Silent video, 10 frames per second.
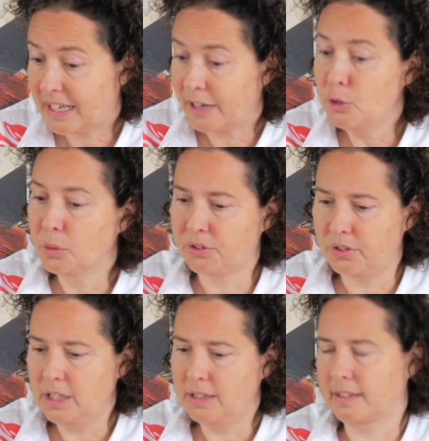now you will
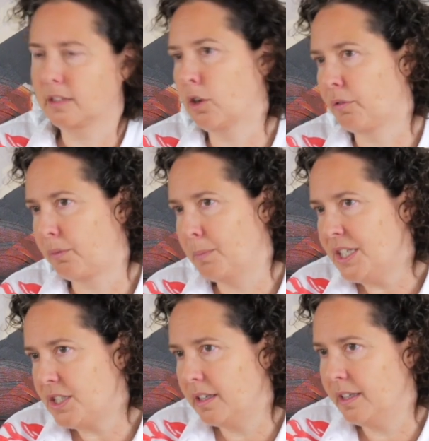see that
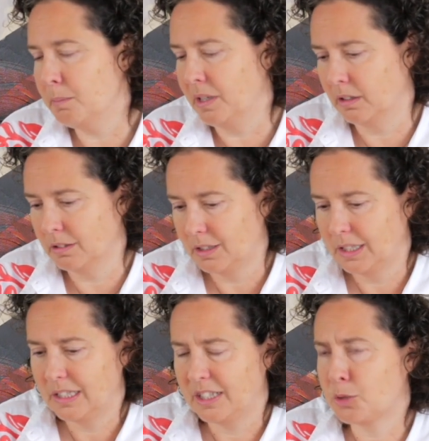confirmation email
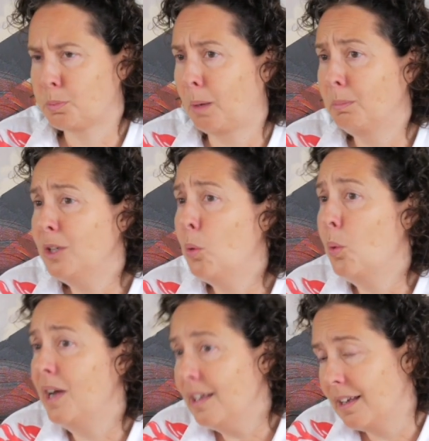is probably
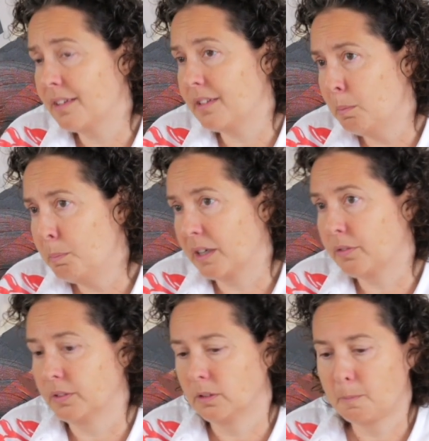way less
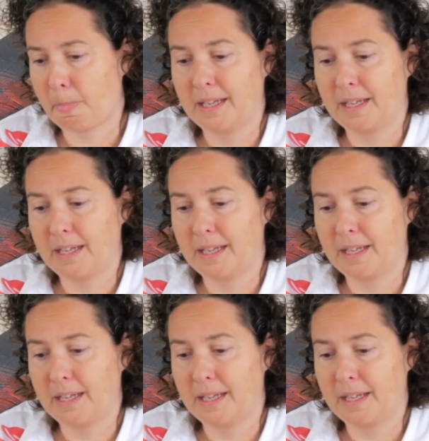impactful